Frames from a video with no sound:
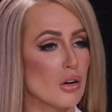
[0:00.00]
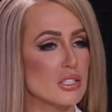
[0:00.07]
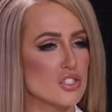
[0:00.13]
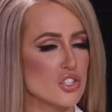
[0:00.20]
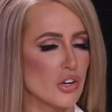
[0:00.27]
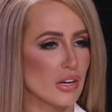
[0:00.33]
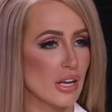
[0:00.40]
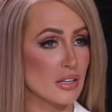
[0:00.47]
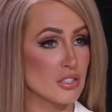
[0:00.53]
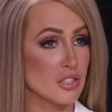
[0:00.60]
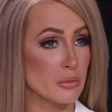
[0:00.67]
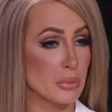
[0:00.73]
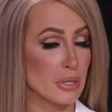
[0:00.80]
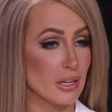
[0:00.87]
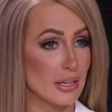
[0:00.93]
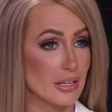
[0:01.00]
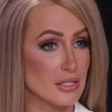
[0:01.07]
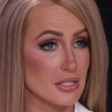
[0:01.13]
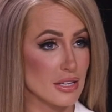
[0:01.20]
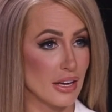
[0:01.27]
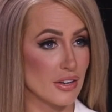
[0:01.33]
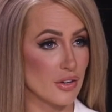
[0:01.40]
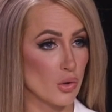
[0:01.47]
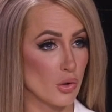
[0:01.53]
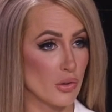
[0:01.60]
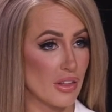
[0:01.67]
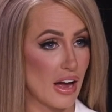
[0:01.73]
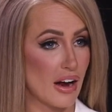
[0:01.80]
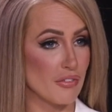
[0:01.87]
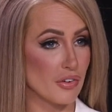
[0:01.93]
Well, let's turn now to the Middle East and
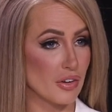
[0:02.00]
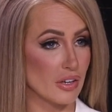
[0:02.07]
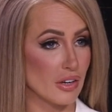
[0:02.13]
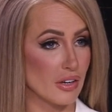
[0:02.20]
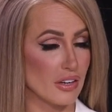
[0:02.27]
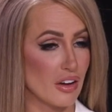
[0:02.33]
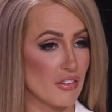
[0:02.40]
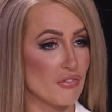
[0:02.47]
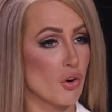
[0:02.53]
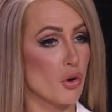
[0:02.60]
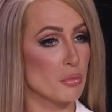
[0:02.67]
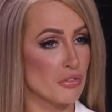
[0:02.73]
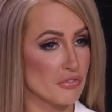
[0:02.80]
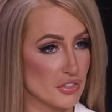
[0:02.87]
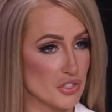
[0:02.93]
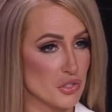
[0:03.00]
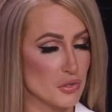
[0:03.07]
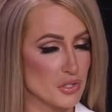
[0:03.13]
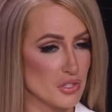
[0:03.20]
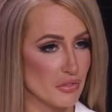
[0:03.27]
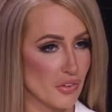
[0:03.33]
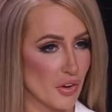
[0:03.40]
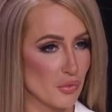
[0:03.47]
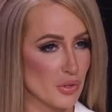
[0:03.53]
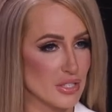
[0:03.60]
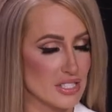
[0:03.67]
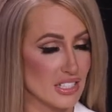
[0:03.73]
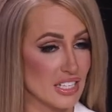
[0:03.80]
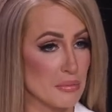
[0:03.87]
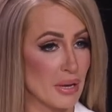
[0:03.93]
North Africa. Now, forum officials have
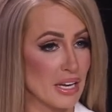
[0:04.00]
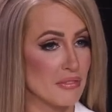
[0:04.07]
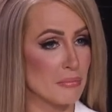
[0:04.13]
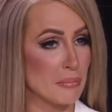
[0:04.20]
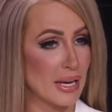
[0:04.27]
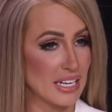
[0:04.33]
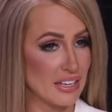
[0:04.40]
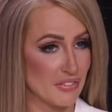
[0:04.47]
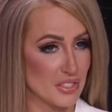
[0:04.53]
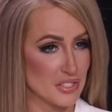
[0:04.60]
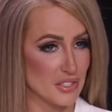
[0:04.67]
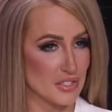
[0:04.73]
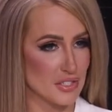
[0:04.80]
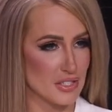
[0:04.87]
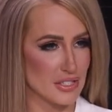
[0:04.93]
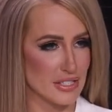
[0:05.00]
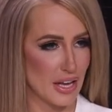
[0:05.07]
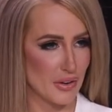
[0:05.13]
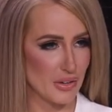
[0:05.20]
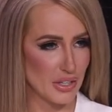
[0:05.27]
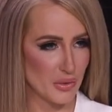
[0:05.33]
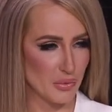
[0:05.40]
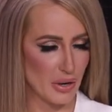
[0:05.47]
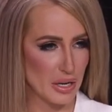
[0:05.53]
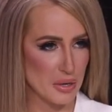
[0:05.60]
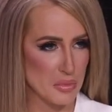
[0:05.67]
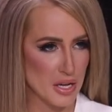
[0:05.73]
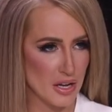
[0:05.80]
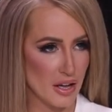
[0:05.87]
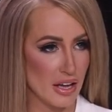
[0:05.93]
recently made many visits to Saudi
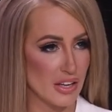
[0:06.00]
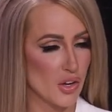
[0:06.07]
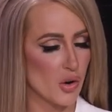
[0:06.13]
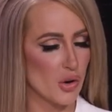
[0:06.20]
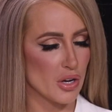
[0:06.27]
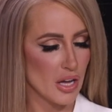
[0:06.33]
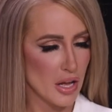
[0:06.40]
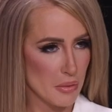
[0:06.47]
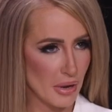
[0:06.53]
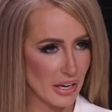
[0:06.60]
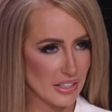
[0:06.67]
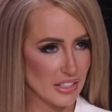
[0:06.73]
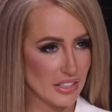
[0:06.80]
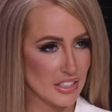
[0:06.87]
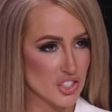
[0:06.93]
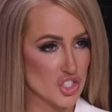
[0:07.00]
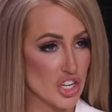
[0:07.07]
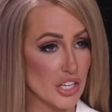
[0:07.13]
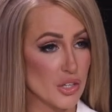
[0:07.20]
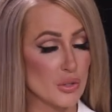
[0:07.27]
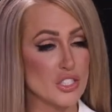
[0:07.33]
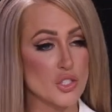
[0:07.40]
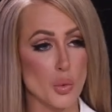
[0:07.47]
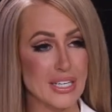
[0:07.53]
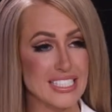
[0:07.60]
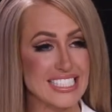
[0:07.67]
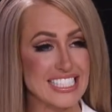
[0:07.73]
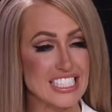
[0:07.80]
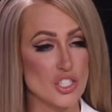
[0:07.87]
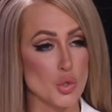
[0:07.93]
Arabia. I know back in January
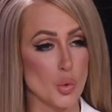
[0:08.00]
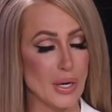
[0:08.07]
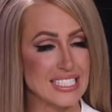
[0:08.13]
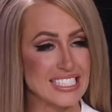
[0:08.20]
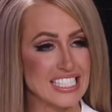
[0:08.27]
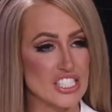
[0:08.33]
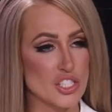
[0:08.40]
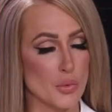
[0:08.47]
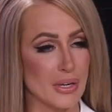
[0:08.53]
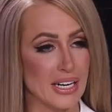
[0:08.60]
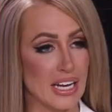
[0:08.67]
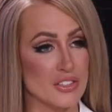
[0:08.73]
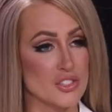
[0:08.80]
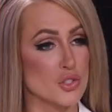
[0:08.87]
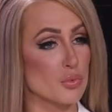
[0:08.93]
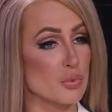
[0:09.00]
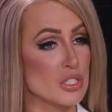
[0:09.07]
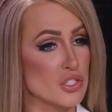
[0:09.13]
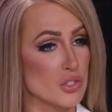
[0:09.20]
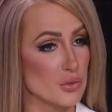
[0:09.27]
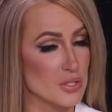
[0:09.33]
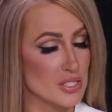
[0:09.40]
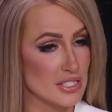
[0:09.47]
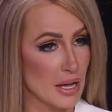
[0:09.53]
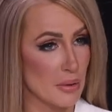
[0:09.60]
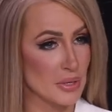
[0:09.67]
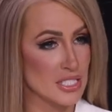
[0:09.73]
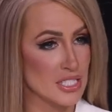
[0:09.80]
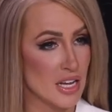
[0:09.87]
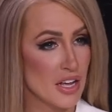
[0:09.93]
2020, you announced a regional
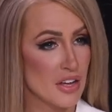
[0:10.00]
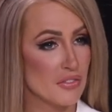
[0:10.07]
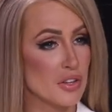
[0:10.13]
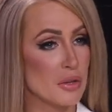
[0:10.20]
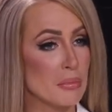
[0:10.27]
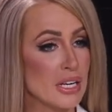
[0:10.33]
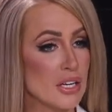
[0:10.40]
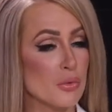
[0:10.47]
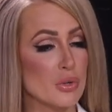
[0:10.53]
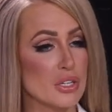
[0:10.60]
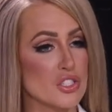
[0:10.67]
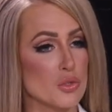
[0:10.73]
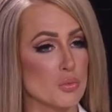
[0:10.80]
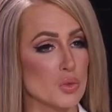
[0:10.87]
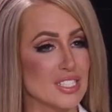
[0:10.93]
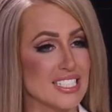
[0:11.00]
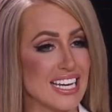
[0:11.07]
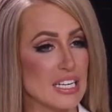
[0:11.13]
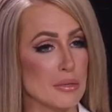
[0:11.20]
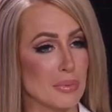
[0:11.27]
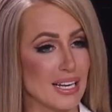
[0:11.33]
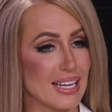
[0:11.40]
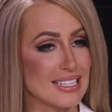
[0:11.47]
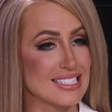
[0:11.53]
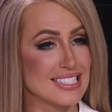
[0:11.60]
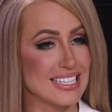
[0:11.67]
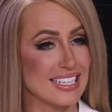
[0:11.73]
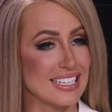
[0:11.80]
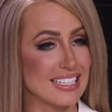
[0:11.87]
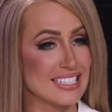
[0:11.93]
summit for the MENA region will take place
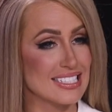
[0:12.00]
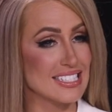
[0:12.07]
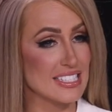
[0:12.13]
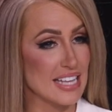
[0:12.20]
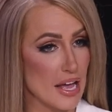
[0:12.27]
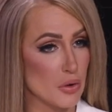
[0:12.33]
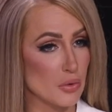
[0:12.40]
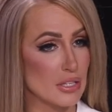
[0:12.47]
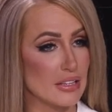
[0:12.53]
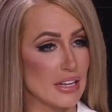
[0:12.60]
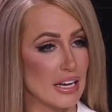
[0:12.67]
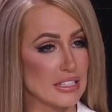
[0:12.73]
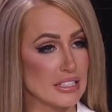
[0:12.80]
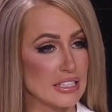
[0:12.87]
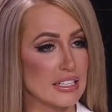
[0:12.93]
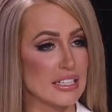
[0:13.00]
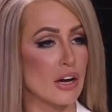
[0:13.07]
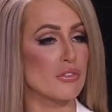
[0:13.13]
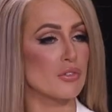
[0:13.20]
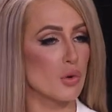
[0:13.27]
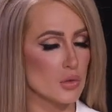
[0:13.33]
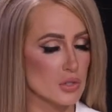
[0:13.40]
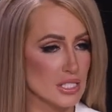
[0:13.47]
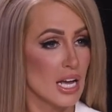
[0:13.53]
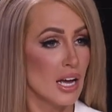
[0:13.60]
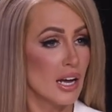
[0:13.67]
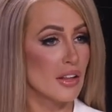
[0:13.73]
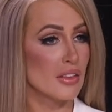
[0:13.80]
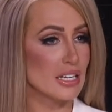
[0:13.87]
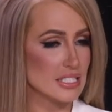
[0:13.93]
in Saudi that year. Now, of course,
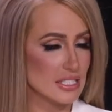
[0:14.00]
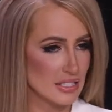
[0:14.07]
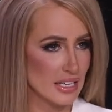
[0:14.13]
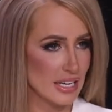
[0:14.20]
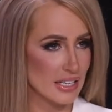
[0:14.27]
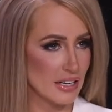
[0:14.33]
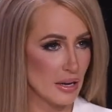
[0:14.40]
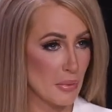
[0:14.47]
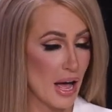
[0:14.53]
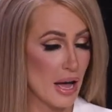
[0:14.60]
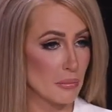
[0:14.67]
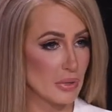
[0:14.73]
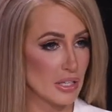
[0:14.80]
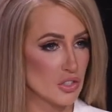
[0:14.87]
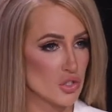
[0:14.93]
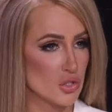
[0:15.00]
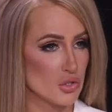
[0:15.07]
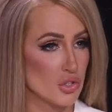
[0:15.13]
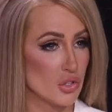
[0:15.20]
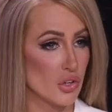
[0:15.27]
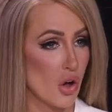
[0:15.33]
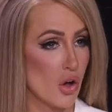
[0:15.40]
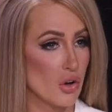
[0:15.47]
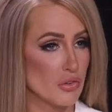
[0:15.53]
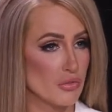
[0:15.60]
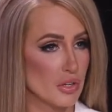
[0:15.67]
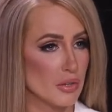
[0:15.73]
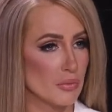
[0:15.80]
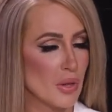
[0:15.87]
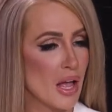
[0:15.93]
that didn't end up happening due to
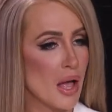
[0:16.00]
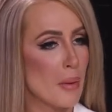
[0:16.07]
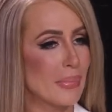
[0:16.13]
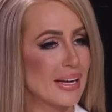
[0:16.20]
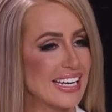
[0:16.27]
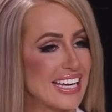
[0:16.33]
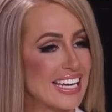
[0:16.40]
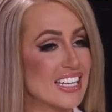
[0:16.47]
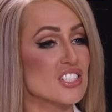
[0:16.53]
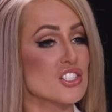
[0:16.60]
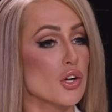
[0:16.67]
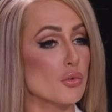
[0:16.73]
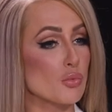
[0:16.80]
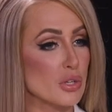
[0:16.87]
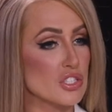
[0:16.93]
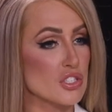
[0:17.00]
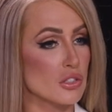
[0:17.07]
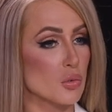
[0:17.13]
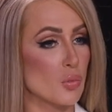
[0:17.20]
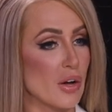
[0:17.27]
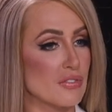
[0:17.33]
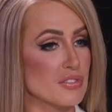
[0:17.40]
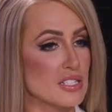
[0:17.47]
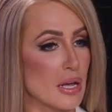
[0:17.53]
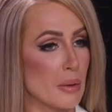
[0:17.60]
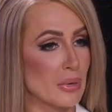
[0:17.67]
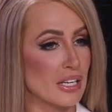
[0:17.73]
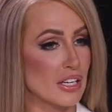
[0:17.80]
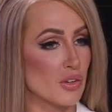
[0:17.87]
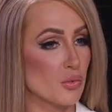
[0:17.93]
COVID. But is a regional WEF
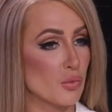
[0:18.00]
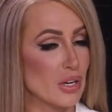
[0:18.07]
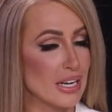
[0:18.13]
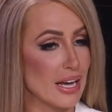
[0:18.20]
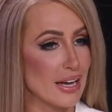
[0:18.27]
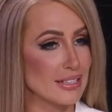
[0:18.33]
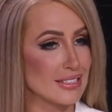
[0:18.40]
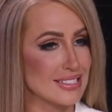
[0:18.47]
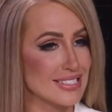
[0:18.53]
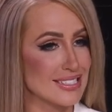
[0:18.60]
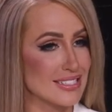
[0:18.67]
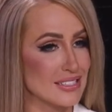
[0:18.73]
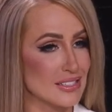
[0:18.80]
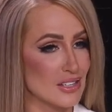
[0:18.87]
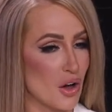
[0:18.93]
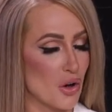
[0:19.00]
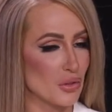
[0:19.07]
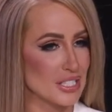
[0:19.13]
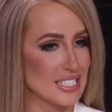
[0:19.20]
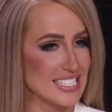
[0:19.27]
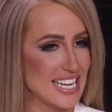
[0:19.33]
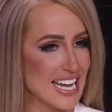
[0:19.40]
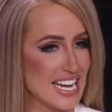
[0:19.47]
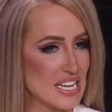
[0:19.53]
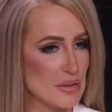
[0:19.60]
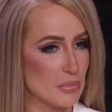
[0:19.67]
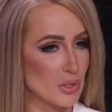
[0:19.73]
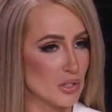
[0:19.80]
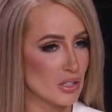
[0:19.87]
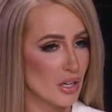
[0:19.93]
summit in Riyadh still on the
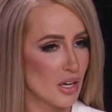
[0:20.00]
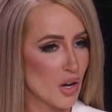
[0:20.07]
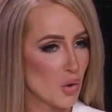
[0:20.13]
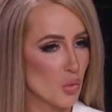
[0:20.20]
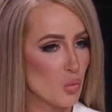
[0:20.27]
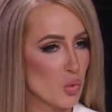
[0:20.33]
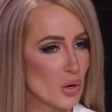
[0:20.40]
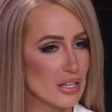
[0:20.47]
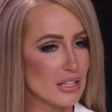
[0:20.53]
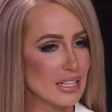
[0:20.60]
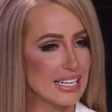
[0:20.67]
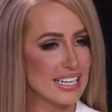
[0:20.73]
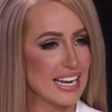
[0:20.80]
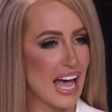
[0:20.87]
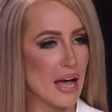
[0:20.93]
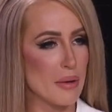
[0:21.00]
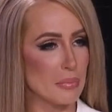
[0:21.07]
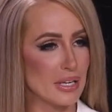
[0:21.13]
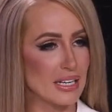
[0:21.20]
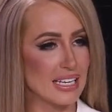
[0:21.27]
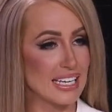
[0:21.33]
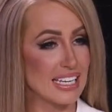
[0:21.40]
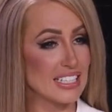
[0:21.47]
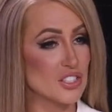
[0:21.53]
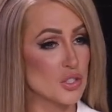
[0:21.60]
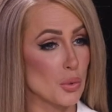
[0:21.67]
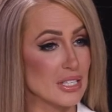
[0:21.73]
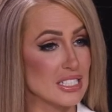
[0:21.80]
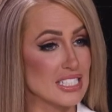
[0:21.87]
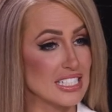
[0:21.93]
table? Will it happen in
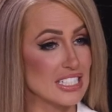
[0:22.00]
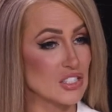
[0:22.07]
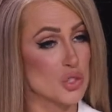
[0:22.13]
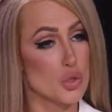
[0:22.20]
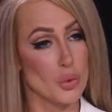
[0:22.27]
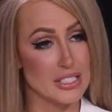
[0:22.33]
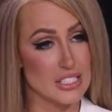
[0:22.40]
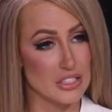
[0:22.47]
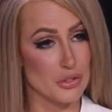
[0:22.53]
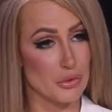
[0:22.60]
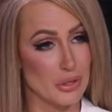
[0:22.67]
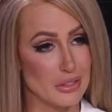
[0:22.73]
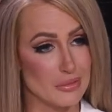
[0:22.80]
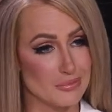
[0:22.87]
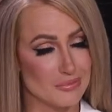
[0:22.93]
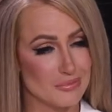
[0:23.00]
2023?